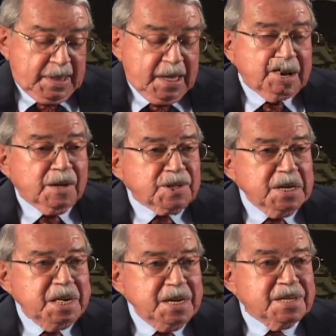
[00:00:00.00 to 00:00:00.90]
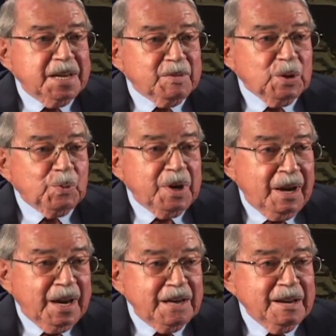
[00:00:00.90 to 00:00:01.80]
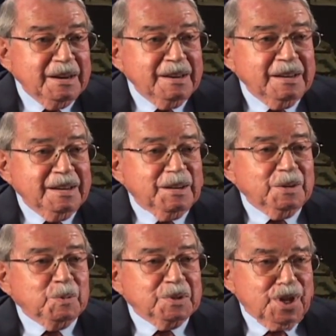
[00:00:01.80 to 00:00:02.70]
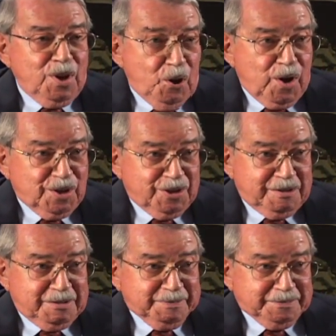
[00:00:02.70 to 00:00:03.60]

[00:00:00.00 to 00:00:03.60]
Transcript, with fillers: the LCT 709 was launched.